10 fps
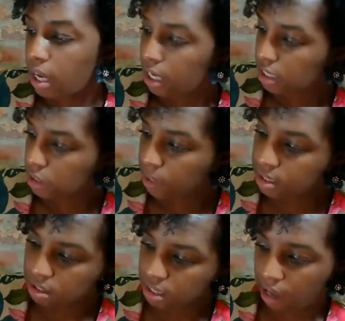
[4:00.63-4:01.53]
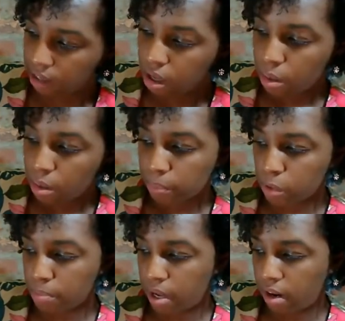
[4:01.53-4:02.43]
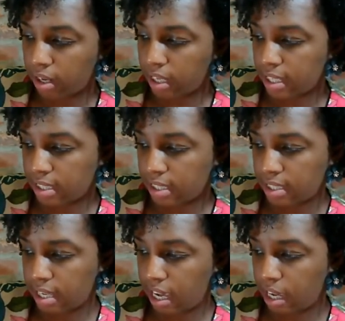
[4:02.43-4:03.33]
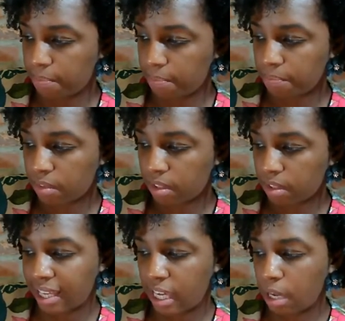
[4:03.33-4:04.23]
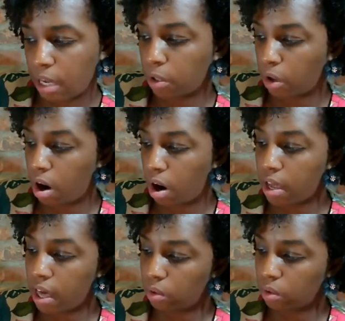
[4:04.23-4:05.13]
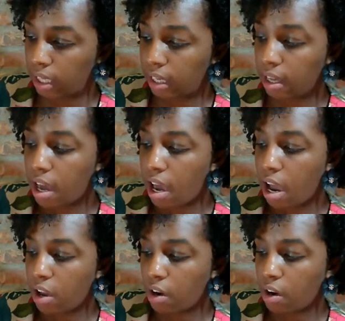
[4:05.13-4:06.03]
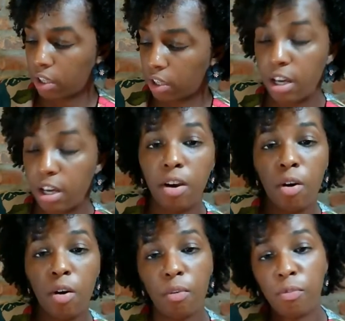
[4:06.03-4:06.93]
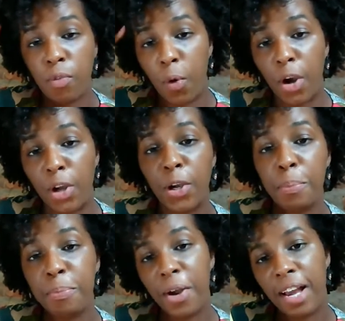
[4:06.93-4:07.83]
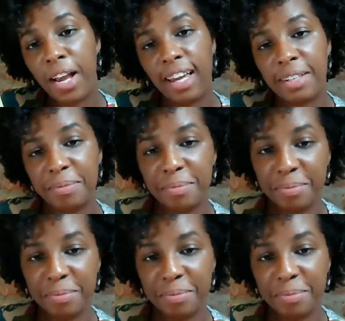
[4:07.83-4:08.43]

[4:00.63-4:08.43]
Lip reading: A sweet snack, blueberry is its name. They keep your heart healthy and are good for your brain.